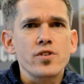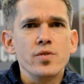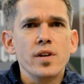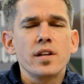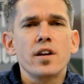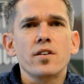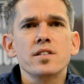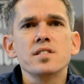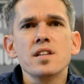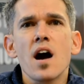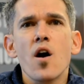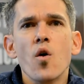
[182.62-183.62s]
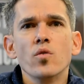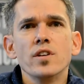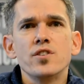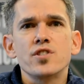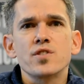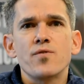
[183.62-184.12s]
doing here is not
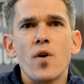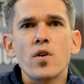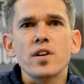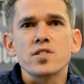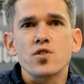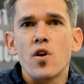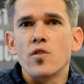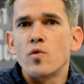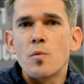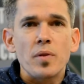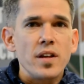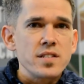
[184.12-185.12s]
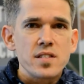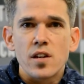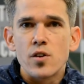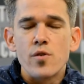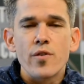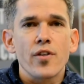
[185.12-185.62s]
only just focused on
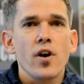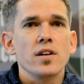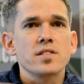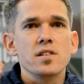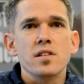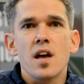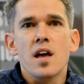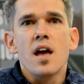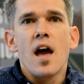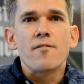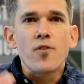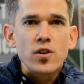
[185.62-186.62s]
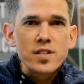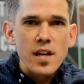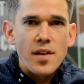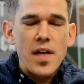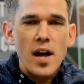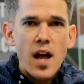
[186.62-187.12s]
replacing new thoughts and
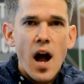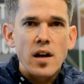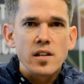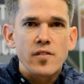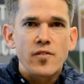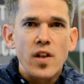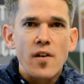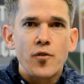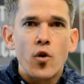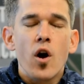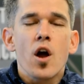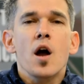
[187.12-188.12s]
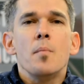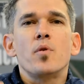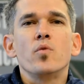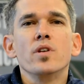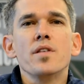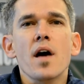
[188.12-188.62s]
focusing at that cognitive level,
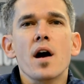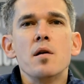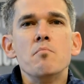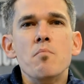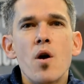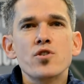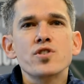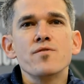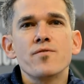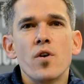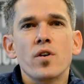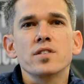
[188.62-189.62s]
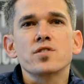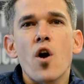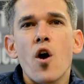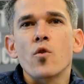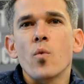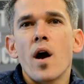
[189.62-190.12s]
but really that emotion-focused
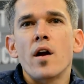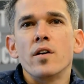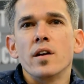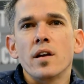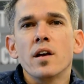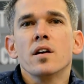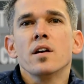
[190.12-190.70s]
hardwiring